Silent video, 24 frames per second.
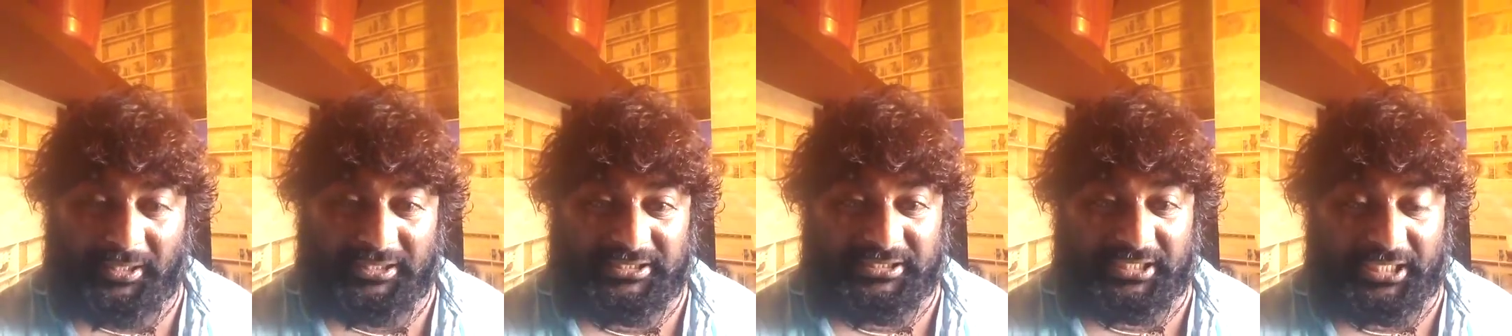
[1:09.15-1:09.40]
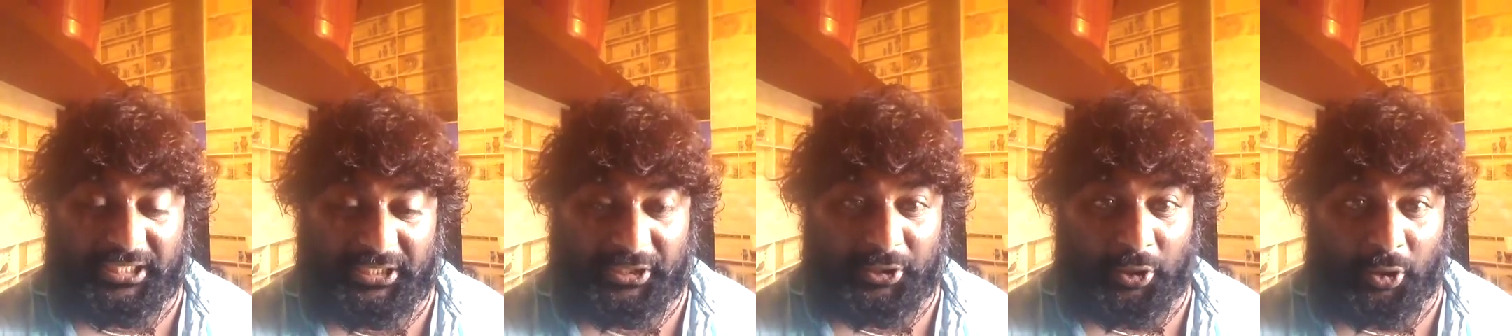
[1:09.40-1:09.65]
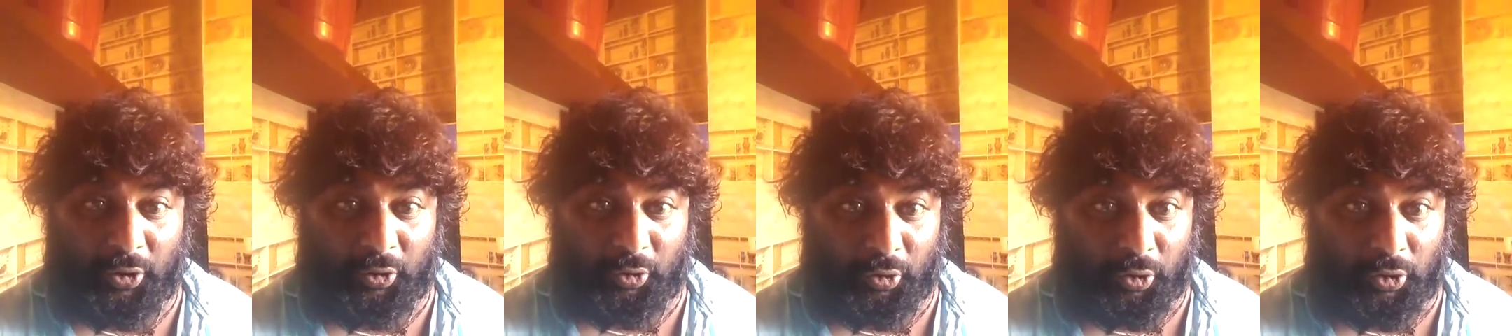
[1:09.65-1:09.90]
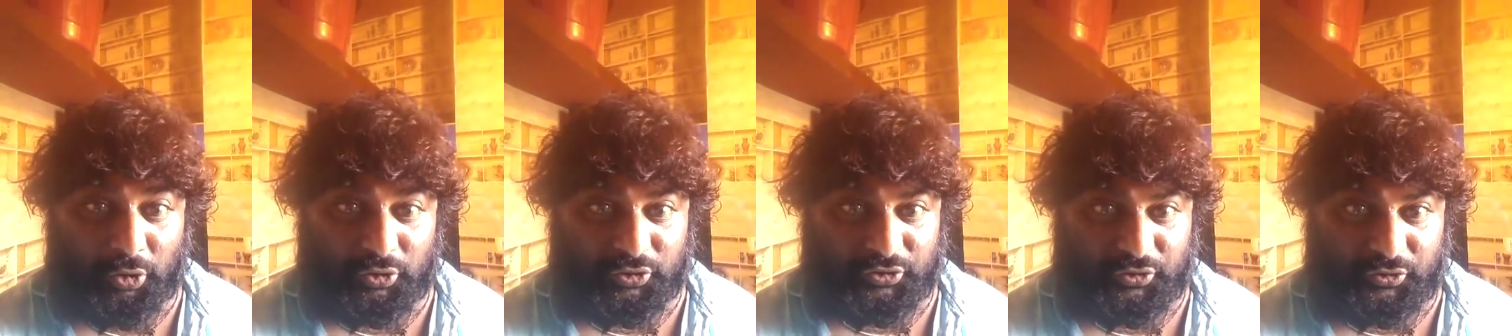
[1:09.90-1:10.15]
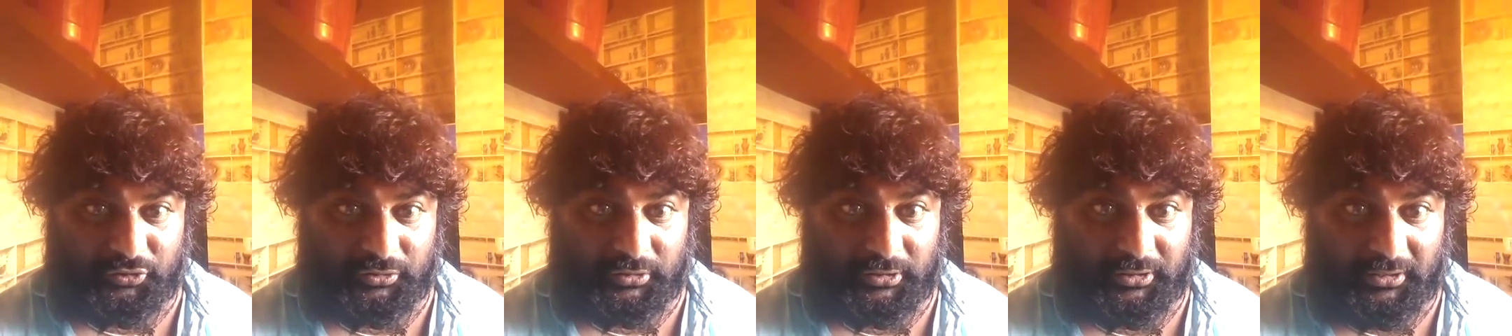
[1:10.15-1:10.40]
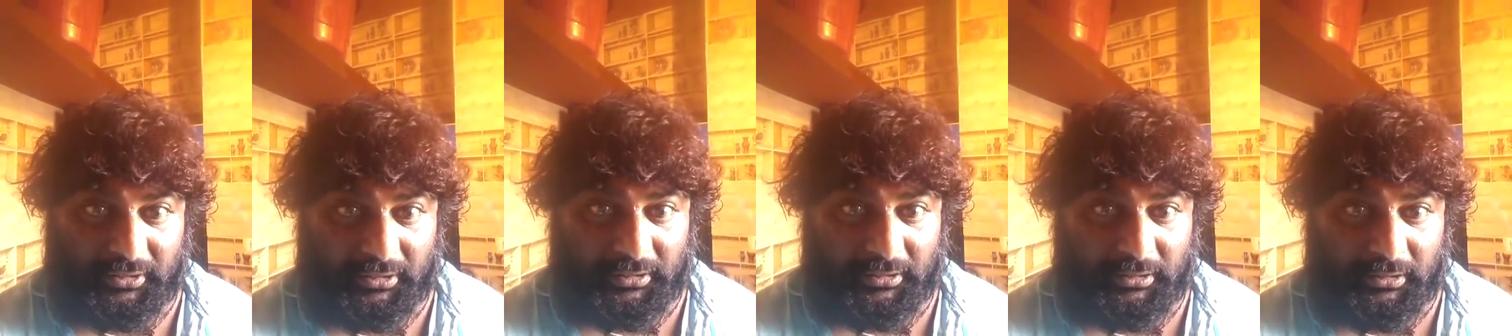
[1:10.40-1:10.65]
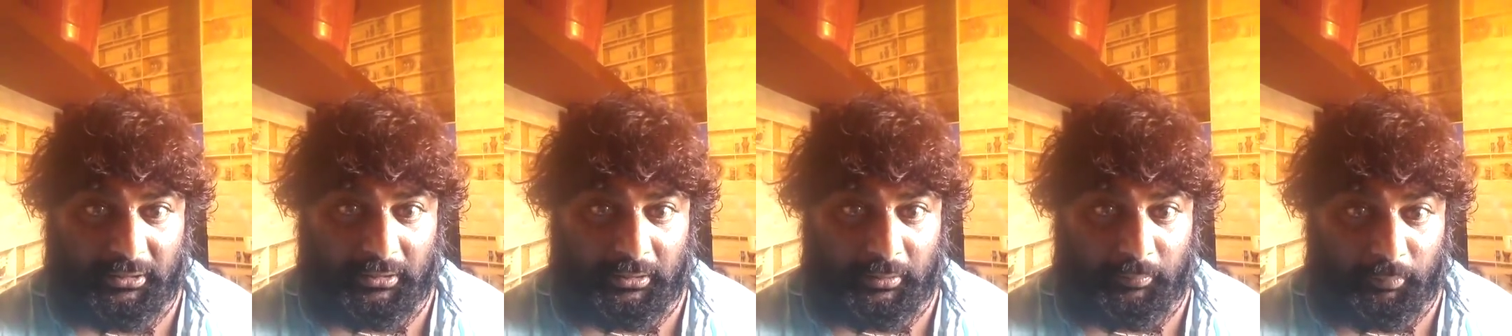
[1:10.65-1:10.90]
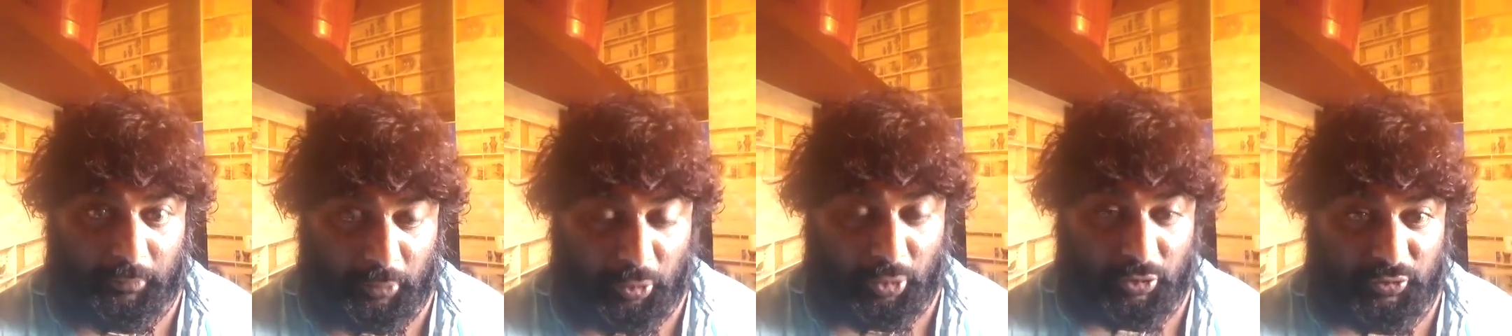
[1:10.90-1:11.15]
by selling your clothes,
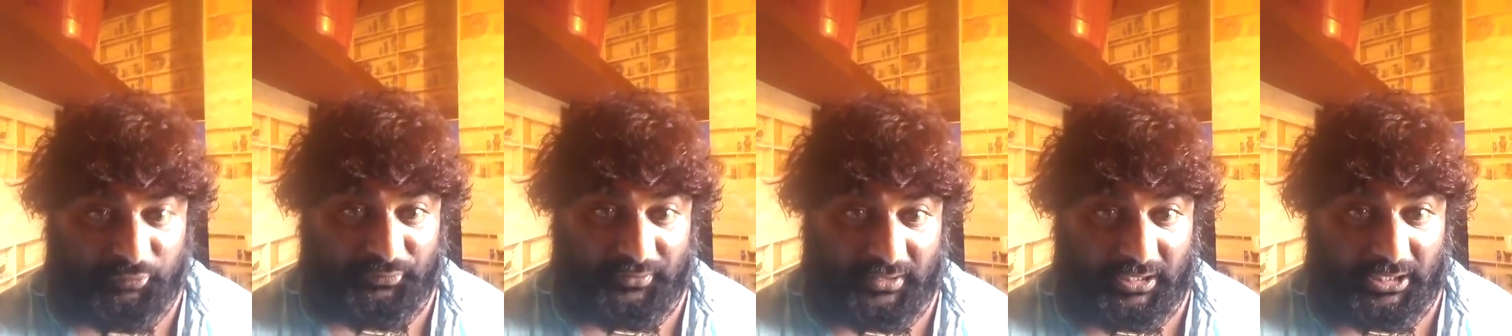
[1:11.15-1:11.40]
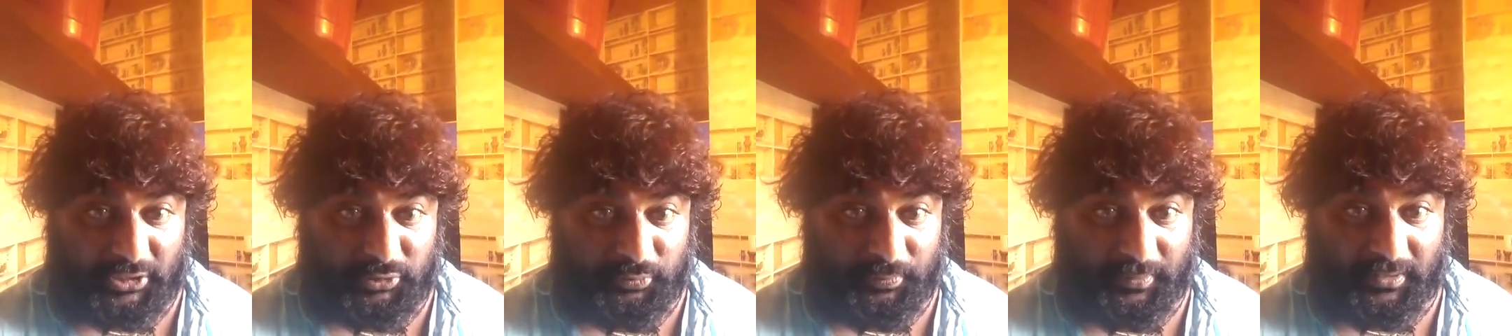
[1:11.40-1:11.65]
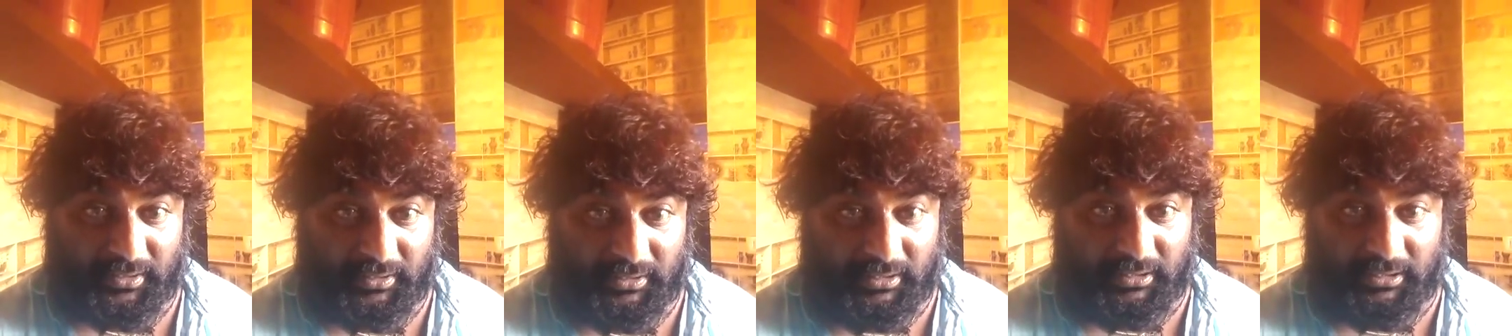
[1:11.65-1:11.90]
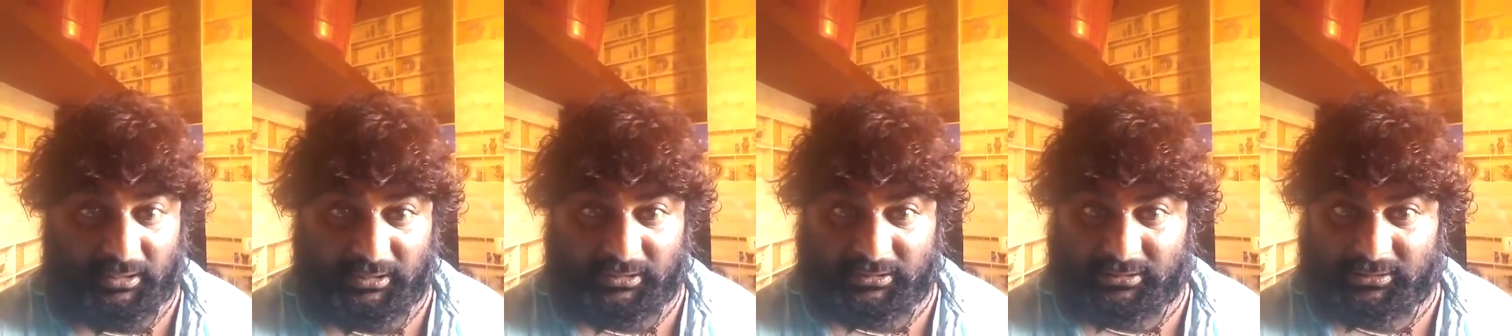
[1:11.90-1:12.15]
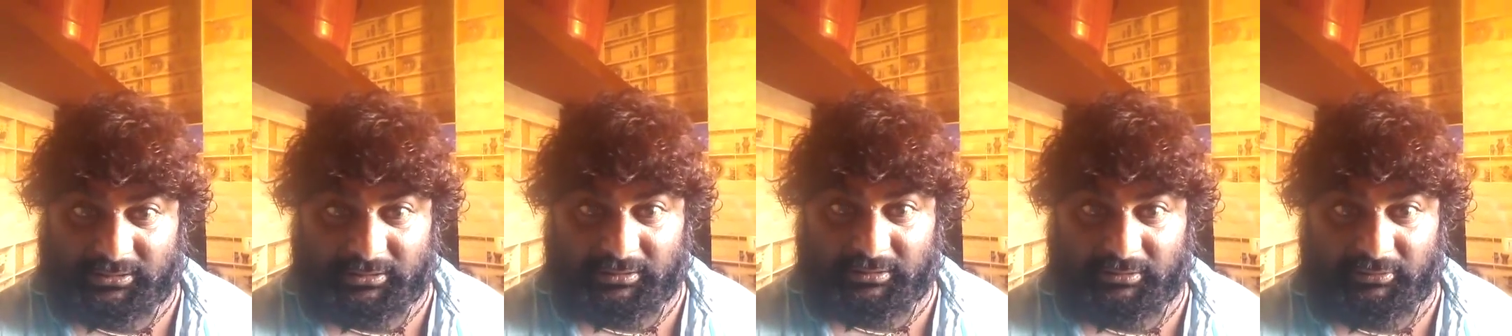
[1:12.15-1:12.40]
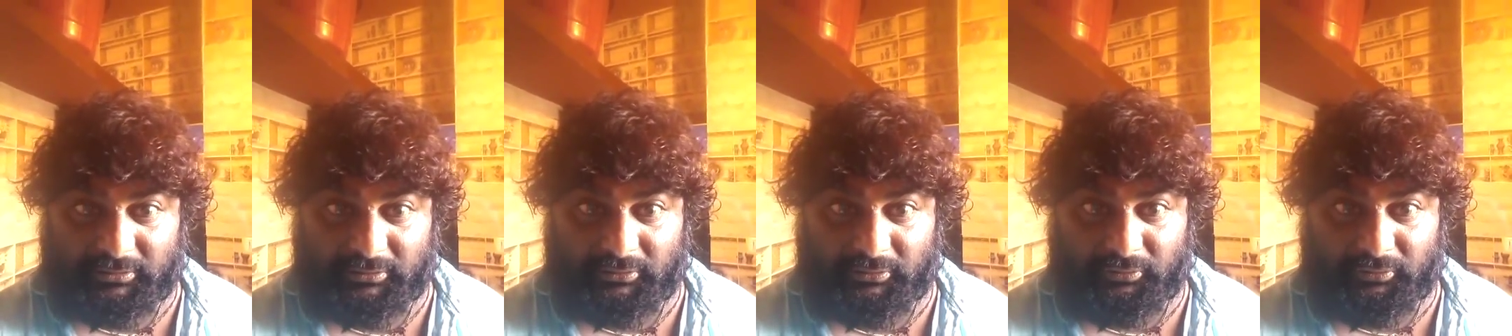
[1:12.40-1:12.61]
because we respect girls.